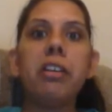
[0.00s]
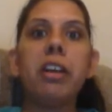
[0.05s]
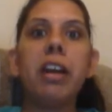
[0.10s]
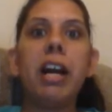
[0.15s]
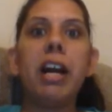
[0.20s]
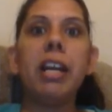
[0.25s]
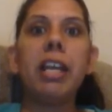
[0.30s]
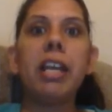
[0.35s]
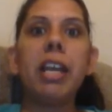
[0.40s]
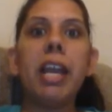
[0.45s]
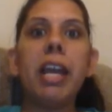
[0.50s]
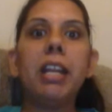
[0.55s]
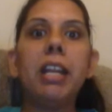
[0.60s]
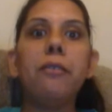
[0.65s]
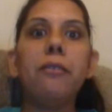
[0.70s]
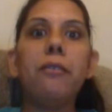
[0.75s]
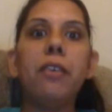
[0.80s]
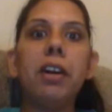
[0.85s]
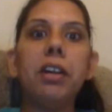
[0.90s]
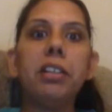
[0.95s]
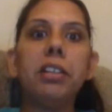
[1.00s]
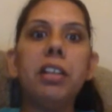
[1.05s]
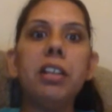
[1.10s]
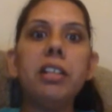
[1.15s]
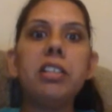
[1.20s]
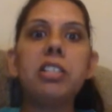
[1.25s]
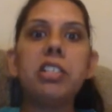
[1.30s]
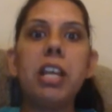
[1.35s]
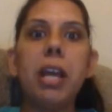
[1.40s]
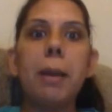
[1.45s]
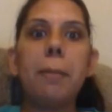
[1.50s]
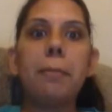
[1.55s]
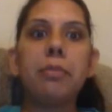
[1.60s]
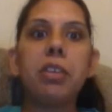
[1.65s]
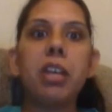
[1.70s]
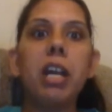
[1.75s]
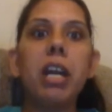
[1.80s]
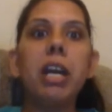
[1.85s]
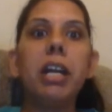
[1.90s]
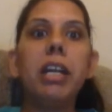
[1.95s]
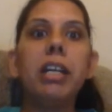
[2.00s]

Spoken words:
regarding any further steps